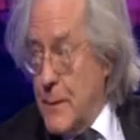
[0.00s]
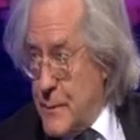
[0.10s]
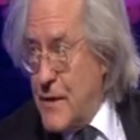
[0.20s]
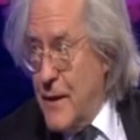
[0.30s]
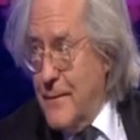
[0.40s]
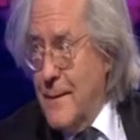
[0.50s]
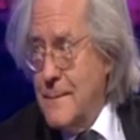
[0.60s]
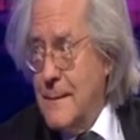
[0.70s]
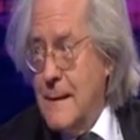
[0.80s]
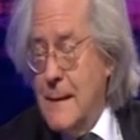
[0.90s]
The Observer,
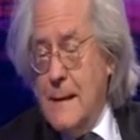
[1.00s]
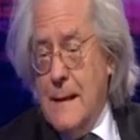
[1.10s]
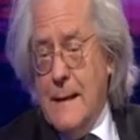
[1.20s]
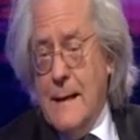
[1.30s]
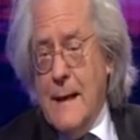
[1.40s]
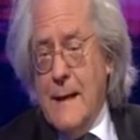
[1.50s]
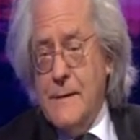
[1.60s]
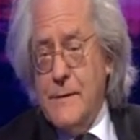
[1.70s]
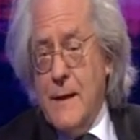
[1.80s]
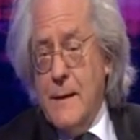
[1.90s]

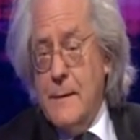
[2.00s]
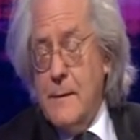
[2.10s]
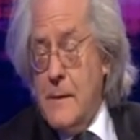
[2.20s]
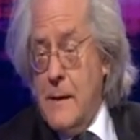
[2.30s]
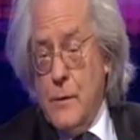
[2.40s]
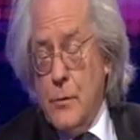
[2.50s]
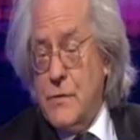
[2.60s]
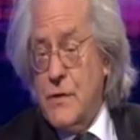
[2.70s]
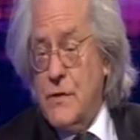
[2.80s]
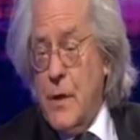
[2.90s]
and it
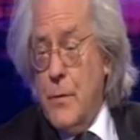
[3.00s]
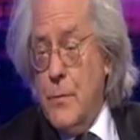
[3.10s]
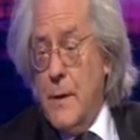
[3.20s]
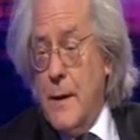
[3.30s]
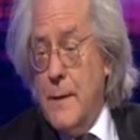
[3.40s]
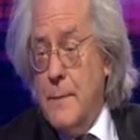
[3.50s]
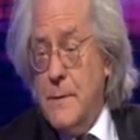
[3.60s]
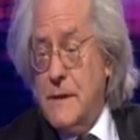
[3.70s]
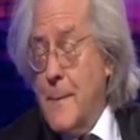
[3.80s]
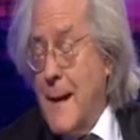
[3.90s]
looks as though Mr.